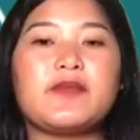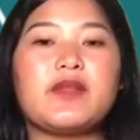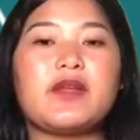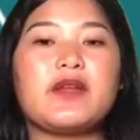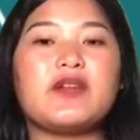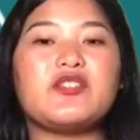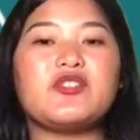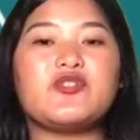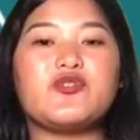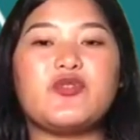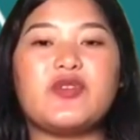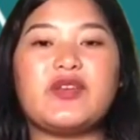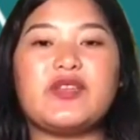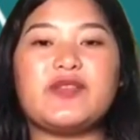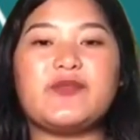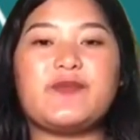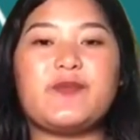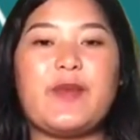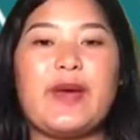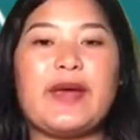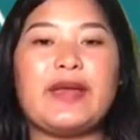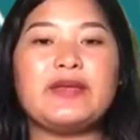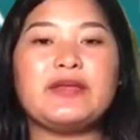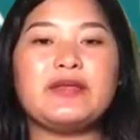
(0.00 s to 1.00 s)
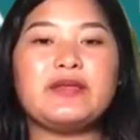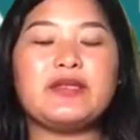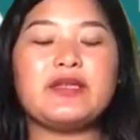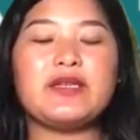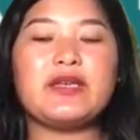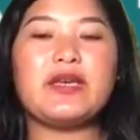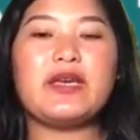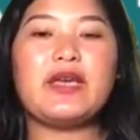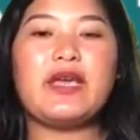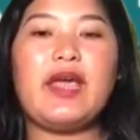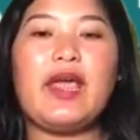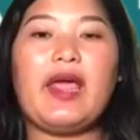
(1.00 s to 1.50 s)
treatment,
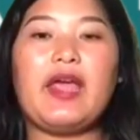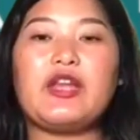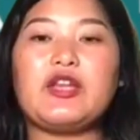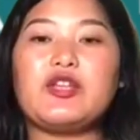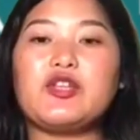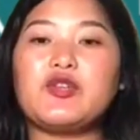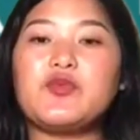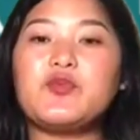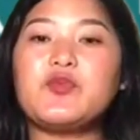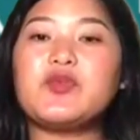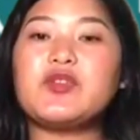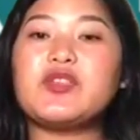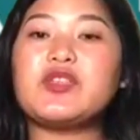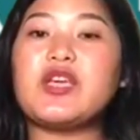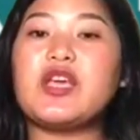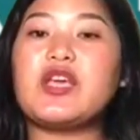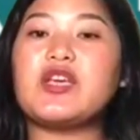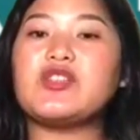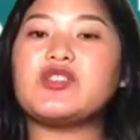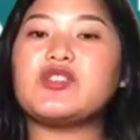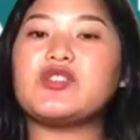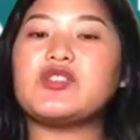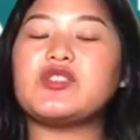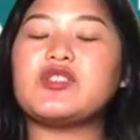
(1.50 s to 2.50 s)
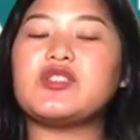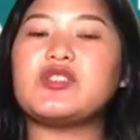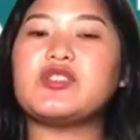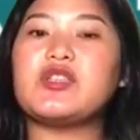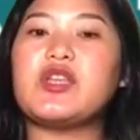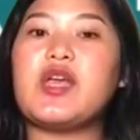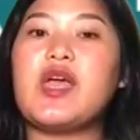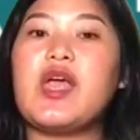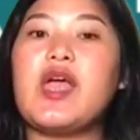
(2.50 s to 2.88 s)
interpretation,